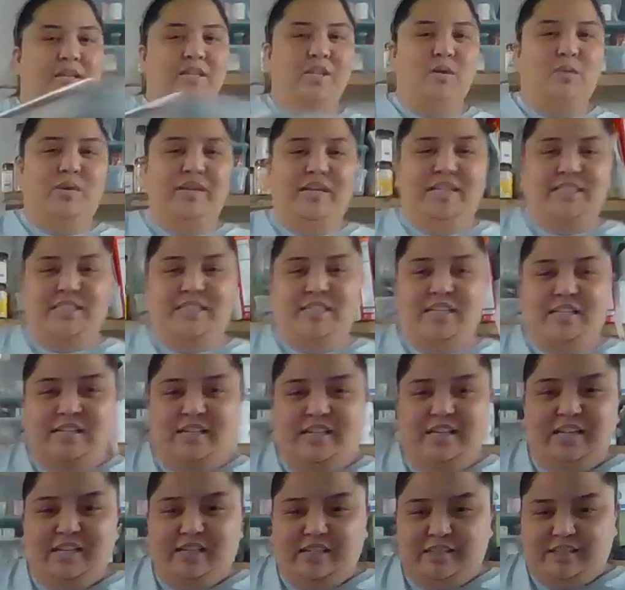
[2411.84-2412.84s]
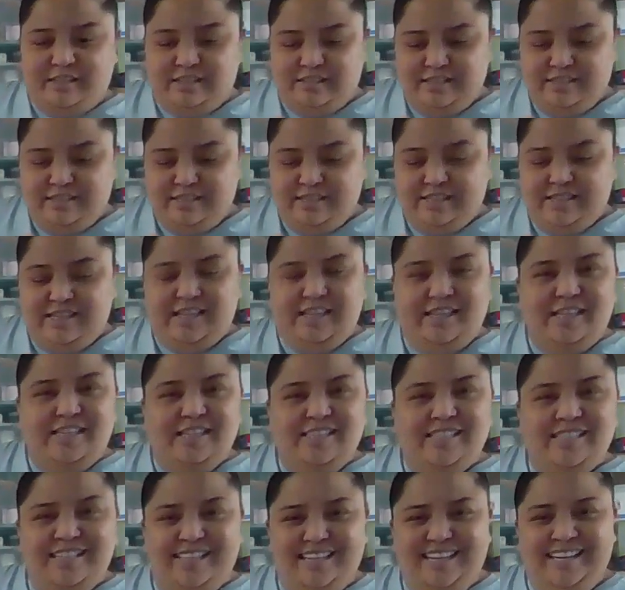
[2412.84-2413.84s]
the one that's stuck together like
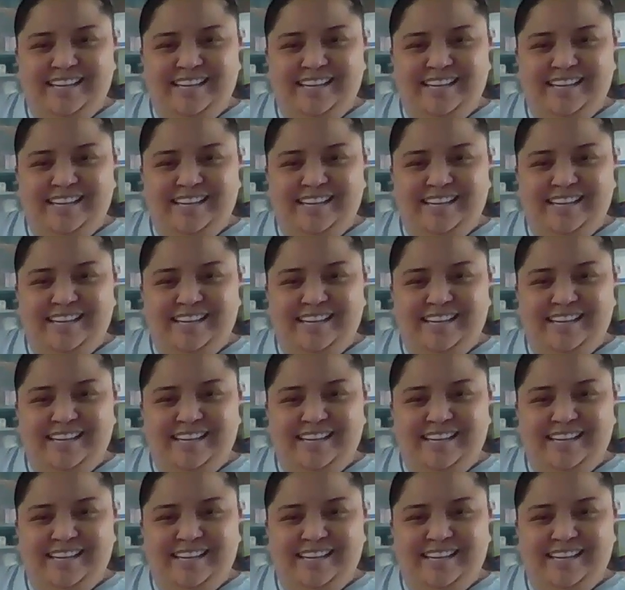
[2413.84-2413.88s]
this.